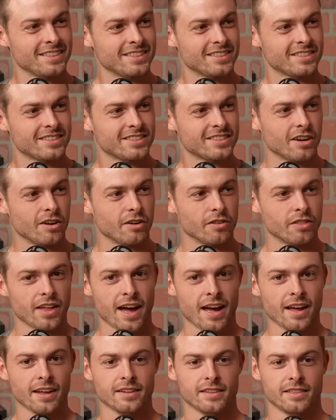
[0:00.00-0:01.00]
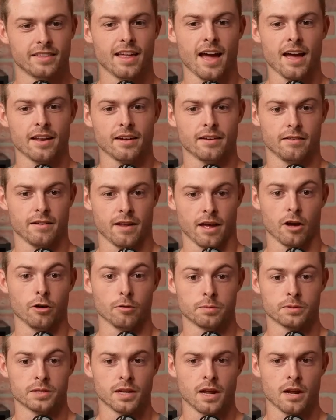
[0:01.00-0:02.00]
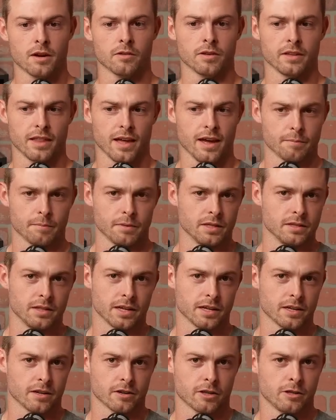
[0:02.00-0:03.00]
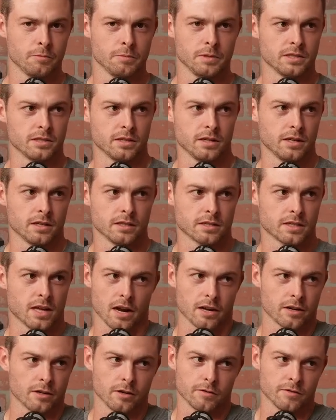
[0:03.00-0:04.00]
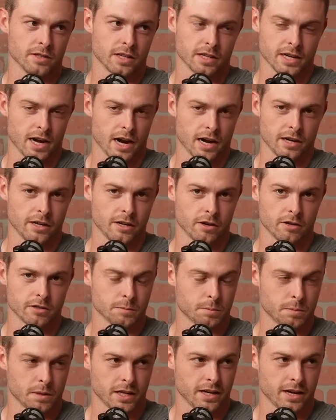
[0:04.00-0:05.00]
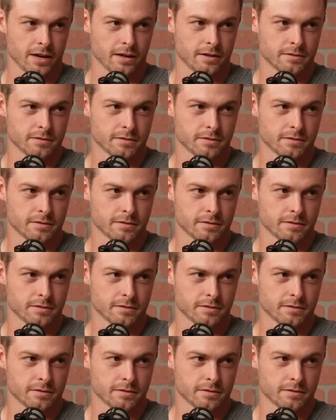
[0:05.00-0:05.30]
So that helps. And not only that, but like our QB sneak has got to go for like 90 yards a play now.